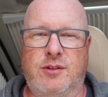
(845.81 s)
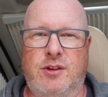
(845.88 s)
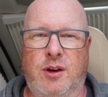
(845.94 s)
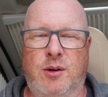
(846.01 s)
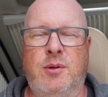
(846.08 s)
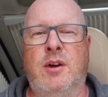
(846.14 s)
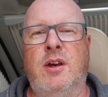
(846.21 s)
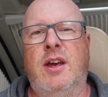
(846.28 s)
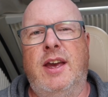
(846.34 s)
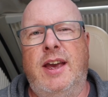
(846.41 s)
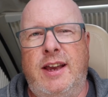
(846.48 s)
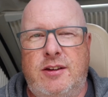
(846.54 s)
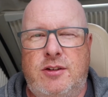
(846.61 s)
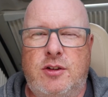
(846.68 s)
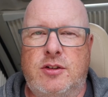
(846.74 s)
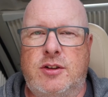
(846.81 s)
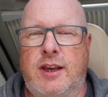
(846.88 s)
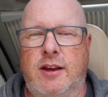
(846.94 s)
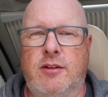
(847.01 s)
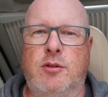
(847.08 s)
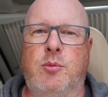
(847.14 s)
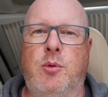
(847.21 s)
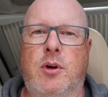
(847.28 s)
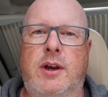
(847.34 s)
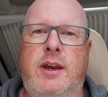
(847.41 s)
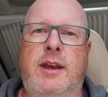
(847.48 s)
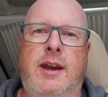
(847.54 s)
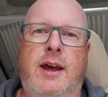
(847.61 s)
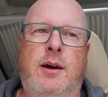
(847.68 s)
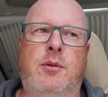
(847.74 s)
So it's just a case of
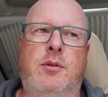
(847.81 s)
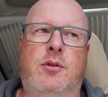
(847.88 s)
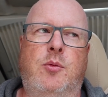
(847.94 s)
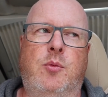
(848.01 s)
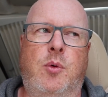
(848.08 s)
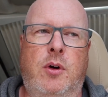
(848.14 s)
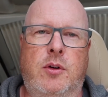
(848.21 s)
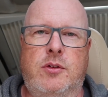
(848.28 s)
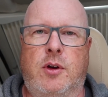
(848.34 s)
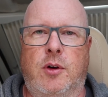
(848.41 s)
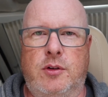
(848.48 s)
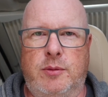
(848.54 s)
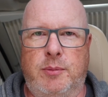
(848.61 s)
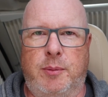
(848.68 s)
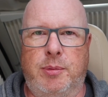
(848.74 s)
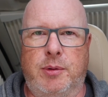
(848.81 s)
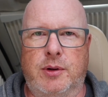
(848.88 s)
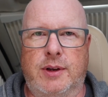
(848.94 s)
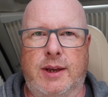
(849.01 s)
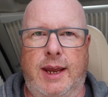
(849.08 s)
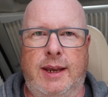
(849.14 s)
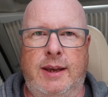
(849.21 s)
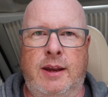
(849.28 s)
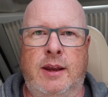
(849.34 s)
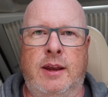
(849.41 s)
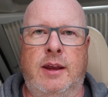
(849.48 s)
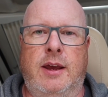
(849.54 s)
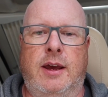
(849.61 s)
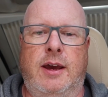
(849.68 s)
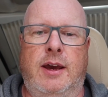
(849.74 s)
working out what's going to be plugged in
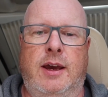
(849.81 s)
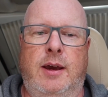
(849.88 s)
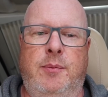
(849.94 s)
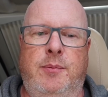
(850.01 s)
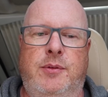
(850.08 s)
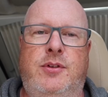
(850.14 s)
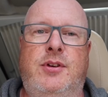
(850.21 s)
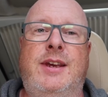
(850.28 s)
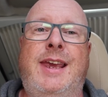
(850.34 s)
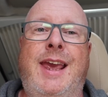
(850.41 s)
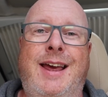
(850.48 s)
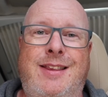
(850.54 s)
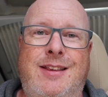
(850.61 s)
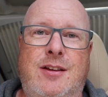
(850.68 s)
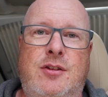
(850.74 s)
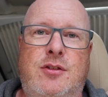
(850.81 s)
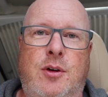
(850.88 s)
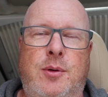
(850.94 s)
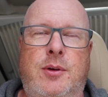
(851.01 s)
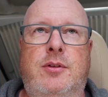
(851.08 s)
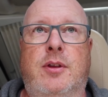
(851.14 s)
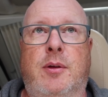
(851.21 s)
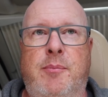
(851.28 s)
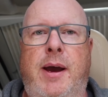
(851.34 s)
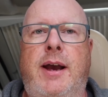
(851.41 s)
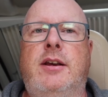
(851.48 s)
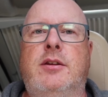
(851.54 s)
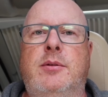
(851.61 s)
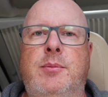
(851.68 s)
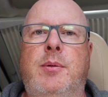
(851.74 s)
together, so it's the
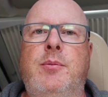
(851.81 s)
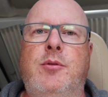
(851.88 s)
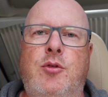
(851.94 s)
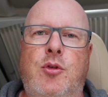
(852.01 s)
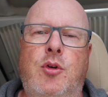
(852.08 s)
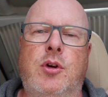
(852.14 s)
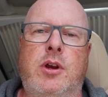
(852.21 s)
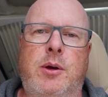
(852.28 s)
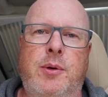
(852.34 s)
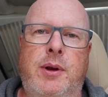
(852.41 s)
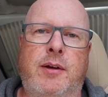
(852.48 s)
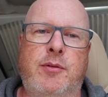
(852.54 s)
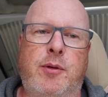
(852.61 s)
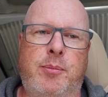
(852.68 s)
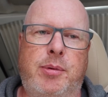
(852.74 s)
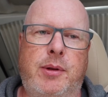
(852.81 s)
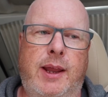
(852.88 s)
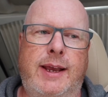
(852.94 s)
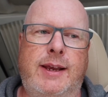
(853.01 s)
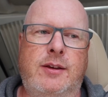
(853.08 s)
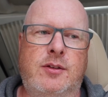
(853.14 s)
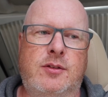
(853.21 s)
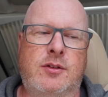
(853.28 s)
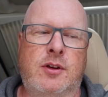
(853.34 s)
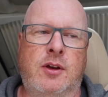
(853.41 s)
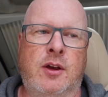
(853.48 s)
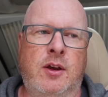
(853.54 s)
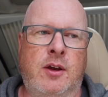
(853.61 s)
maximum draw you would ever place